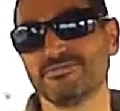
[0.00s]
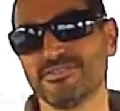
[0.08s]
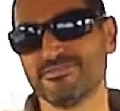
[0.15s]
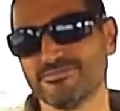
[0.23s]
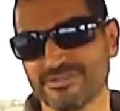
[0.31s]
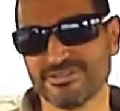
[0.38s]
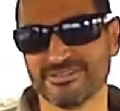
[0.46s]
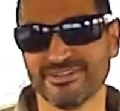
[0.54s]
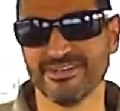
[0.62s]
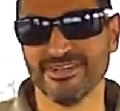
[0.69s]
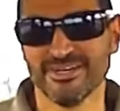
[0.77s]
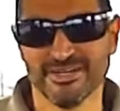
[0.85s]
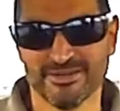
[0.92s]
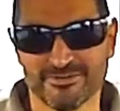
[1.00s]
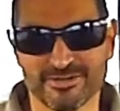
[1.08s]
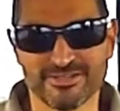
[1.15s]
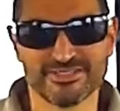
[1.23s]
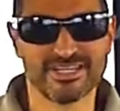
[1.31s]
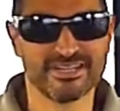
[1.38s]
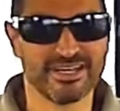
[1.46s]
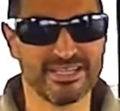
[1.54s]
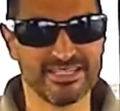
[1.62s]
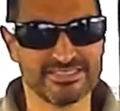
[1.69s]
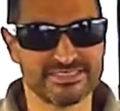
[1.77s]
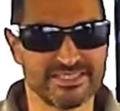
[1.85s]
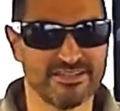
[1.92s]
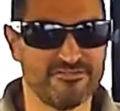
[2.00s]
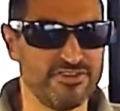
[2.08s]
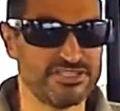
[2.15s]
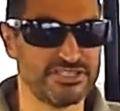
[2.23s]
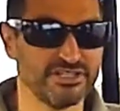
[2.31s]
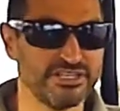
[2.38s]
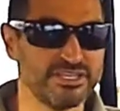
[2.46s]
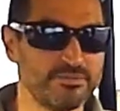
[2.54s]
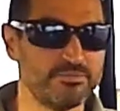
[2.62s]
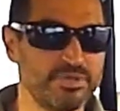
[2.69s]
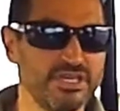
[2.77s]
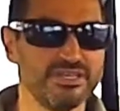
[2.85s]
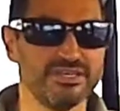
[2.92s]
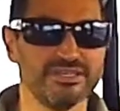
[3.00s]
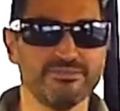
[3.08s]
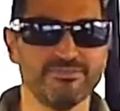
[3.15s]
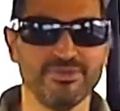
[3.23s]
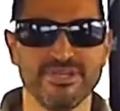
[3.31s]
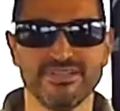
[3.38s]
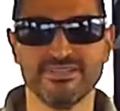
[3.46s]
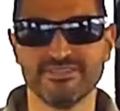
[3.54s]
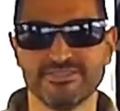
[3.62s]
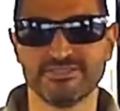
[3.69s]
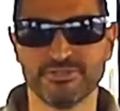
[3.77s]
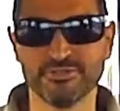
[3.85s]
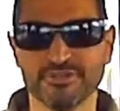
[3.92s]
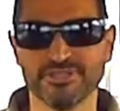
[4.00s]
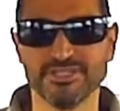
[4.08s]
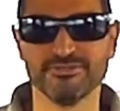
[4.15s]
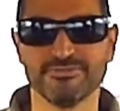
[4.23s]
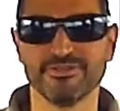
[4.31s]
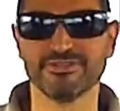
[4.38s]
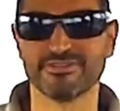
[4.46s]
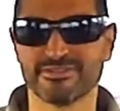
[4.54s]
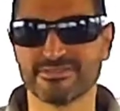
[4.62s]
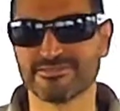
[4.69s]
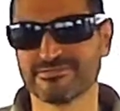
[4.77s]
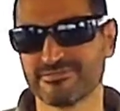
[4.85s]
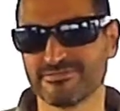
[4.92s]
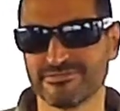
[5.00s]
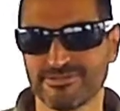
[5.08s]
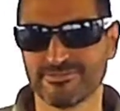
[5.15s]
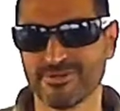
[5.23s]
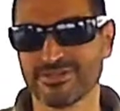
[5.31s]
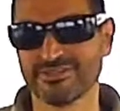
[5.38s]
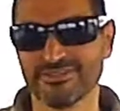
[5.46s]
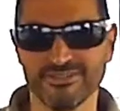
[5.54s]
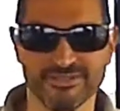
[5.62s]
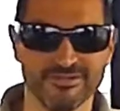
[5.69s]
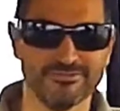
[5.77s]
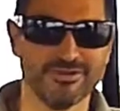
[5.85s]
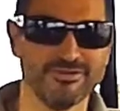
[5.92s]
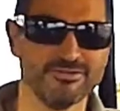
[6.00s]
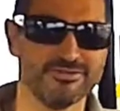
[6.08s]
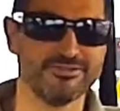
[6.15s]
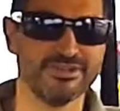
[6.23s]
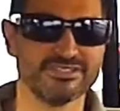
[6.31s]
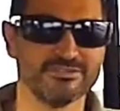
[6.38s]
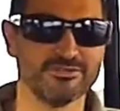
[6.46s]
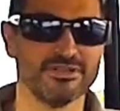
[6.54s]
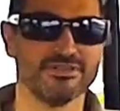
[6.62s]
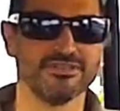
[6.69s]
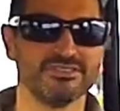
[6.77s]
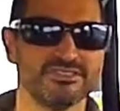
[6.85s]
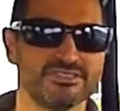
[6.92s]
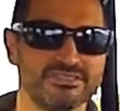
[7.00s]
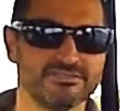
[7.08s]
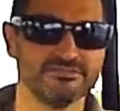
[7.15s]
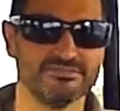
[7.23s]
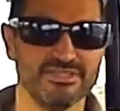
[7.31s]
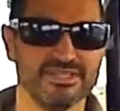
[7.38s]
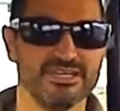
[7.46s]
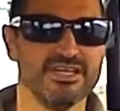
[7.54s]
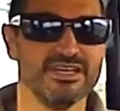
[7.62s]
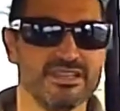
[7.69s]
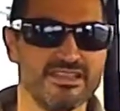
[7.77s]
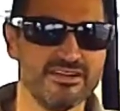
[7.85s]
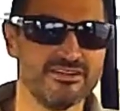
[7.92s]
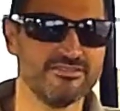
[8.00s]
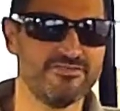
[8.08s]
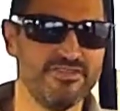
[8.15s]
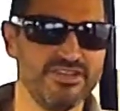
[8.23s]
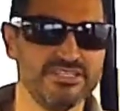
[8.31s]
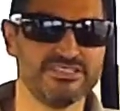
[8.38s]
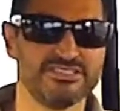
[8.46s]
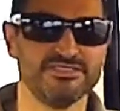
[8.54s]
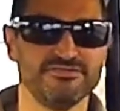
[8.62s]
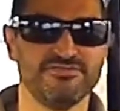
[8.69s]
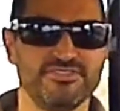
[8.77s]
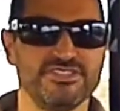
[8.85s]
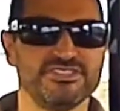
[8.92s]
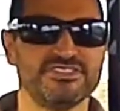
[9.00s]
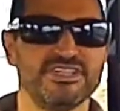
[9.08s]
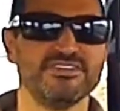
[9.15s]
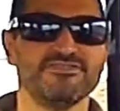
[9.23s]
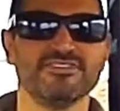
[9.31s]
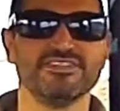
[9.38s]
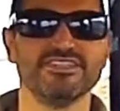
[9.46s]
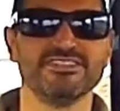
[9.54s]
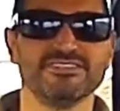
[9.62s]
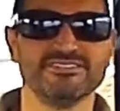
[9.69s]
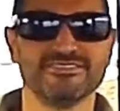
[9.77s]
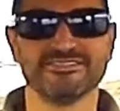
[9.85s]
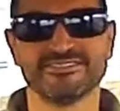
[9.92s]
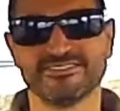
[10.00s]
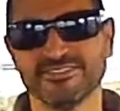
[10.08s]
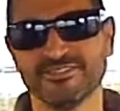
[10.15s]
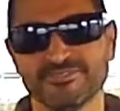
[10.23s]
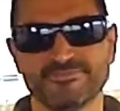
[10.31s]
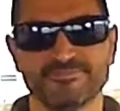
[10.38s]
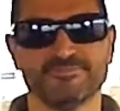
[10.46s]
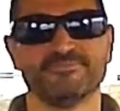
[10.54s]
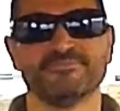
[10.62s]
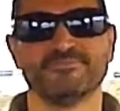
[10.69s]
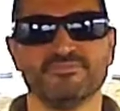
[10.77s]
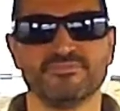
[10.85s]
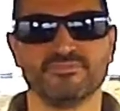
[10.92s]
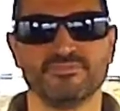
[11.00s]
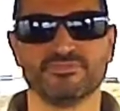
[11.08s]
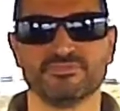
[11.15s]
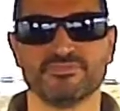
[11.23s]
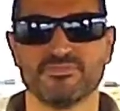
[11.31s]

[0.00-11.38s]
We're we're we're I guess officially competing, but right. truly we're we're work, you know, rowing to raise awareness and yeah, there to finish and finish safely. So. Yeah, absolutely.